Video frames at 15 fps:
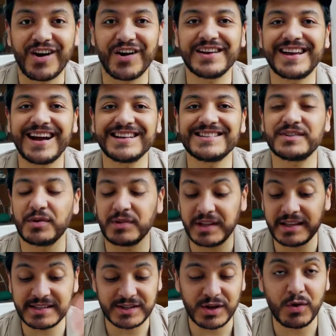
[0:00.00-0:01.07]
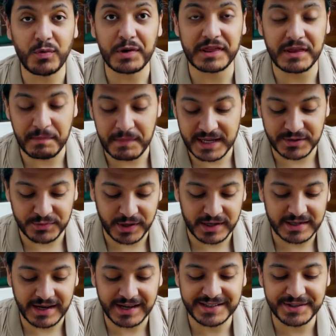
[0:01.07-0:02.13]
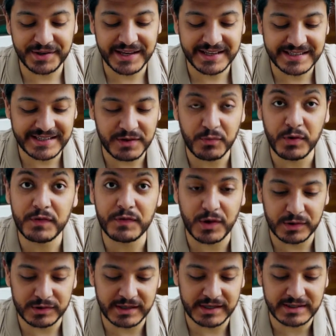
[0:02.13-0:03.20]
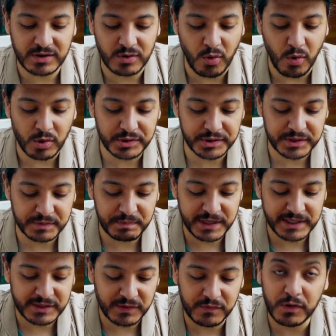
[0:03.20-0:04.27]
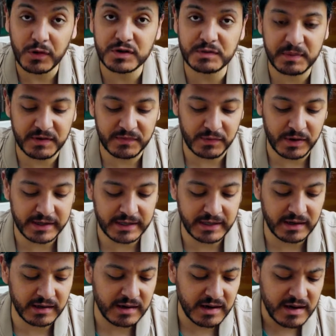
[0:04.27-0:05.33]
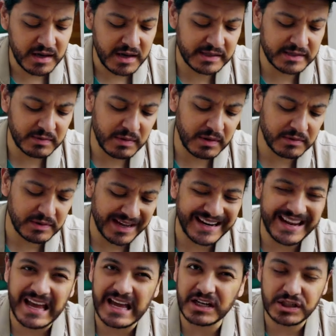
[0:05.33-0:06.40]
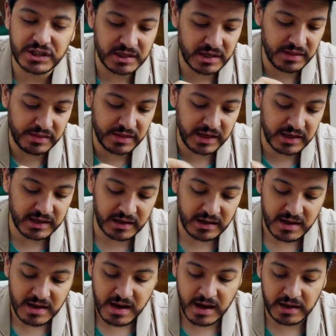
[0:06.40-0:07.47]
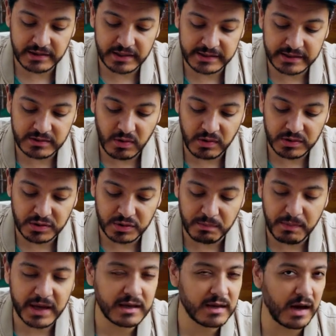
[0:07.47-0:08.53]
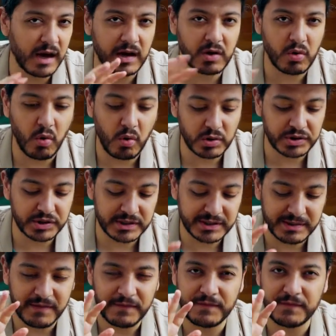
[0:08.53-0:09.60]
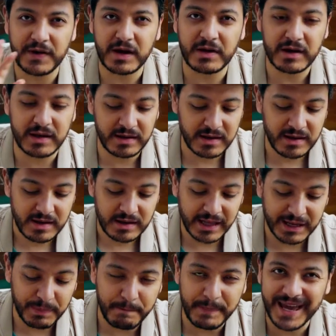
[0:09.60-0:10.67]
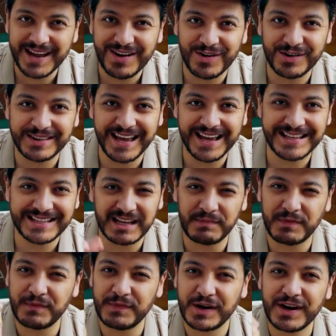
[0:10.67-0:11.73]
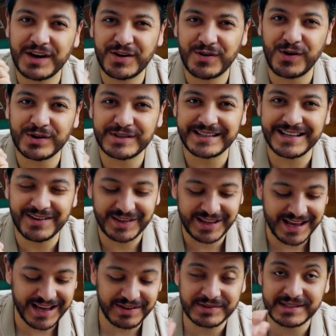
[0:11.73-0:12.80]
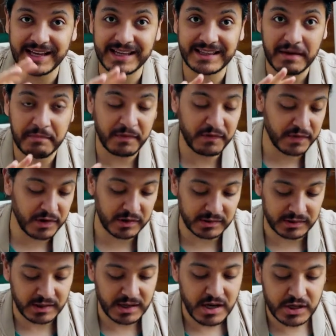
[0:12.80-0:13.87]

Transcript: Alright guys, so let's start with the meat, right? As you can see, we've got this gorgeous piece of roast beef right here. It's around an inch thick and this is going to make a gorgeous, very like pink on the inside but very crusty on the outside type of cut.